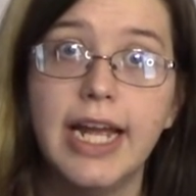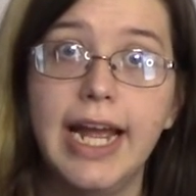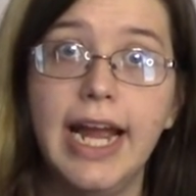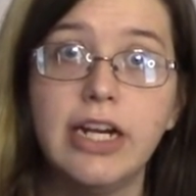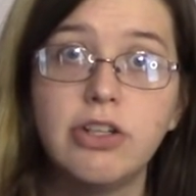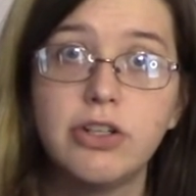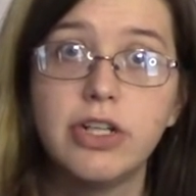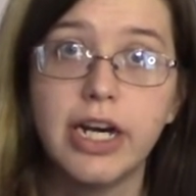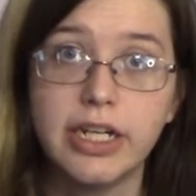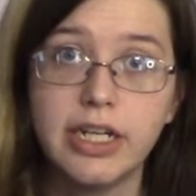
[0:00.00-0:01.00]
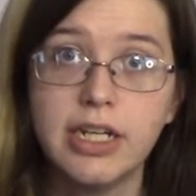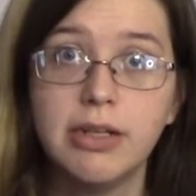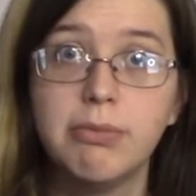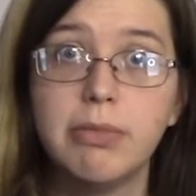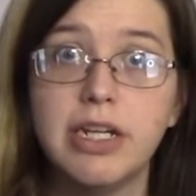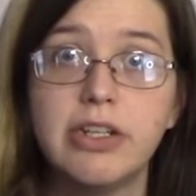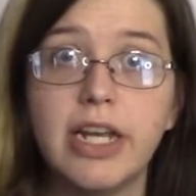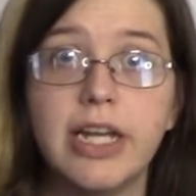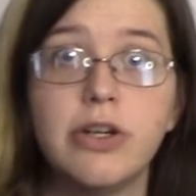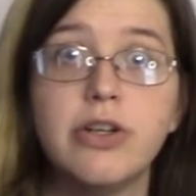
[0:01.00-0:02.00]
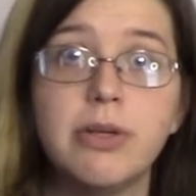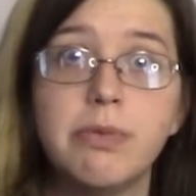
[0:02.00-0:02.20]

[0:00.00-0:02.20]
Exergonic means energy